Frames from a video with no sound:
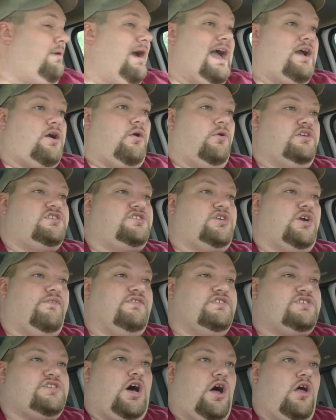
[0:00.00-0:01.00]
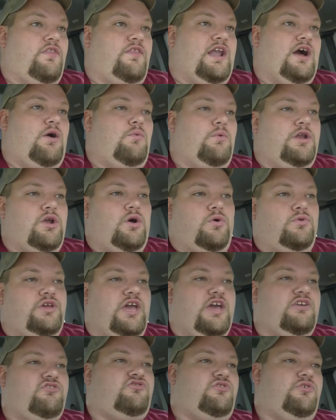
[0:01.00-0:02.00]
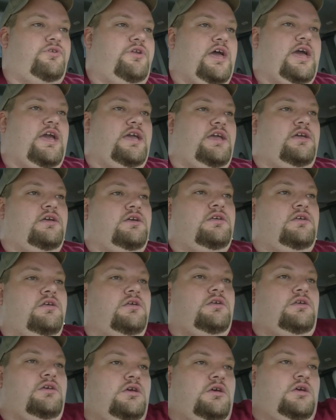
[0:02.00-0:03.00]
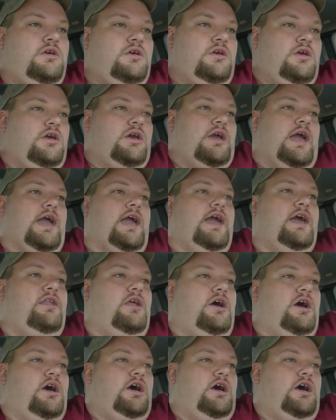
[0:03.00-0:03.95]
back on a service call that I went on yesterday, and